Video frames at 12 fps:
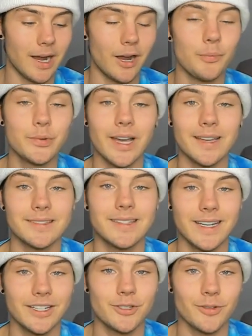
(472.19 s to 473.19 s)
I hope you guys
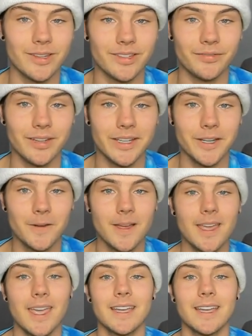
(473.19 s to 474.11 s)
did enjoy this video